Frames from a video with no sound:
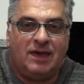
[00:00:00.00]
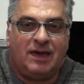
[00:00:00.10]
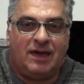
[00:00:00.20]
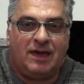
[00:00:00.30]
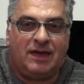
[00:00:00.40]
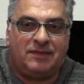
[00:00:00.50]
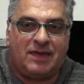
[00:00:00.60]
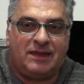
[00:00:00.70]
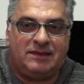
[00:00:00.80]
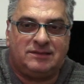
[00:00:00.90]
and
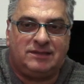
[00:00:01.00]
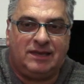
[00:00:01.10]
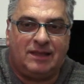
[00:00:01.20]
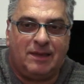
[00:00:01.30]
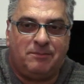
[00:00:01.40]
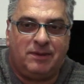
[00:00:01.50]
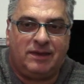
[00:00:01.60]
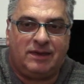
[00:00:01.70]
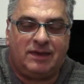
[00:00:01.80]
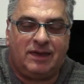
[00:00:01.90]
that is the
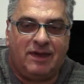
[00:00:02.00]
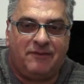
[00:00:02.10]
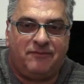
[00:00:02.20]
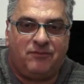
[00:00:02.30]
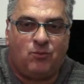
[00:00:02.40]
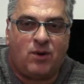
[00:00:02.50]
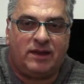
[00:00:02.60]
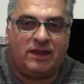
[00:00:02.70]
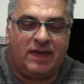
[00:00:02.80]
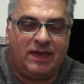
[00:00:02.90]
Alembic
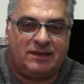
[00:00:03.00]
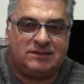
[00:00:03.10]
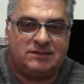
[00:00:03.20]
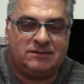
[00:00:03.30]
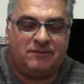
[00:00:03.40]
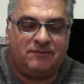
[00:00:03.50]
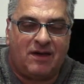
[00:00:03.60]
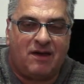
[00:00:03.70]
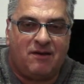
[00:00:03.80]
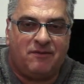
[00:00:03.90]
F-1X
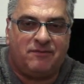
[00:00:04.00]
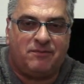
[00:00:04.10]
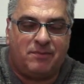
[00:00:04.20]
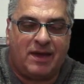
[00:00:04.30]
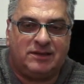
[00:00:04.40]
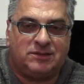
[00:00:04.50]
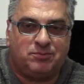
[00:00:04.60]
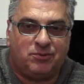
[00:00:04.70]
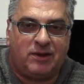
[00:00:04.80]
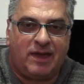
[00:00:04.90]
valve bass
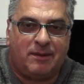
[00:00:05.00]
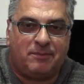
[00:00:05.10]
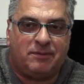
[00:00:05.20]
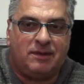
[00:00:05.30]
preamp.